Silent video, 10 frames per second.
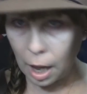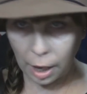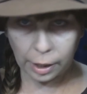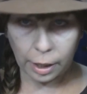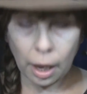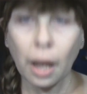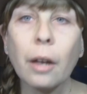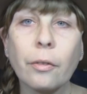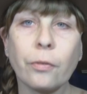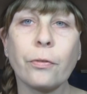I
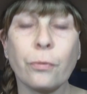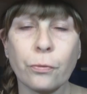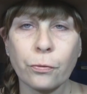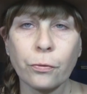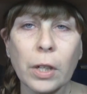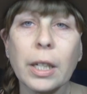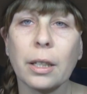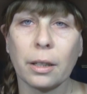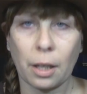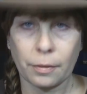
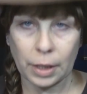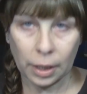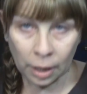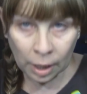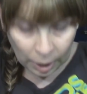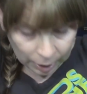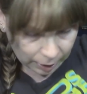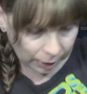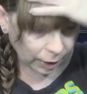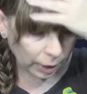freaking love it,
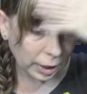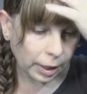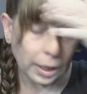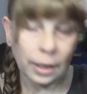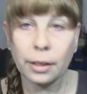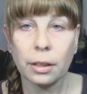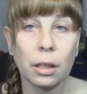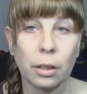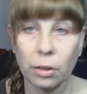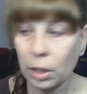and it
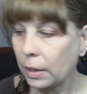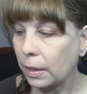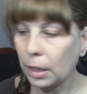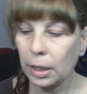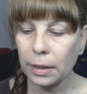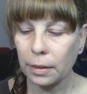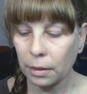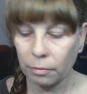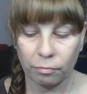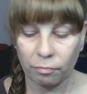just
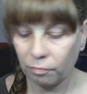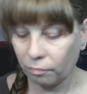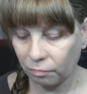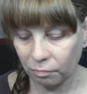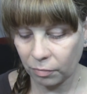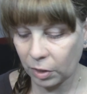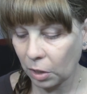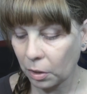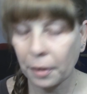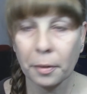is
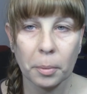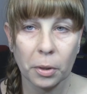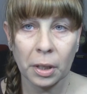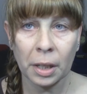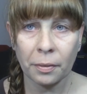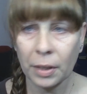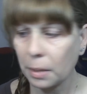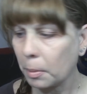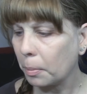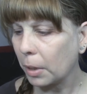so comfortable. It
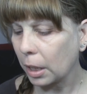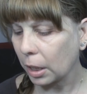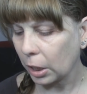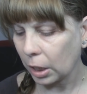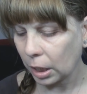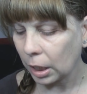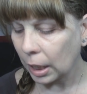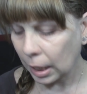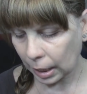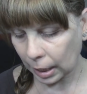fits me pretty good,
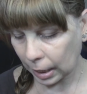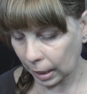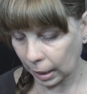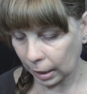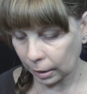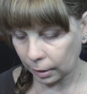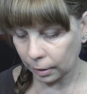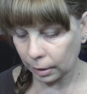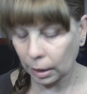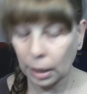
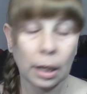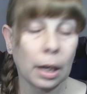and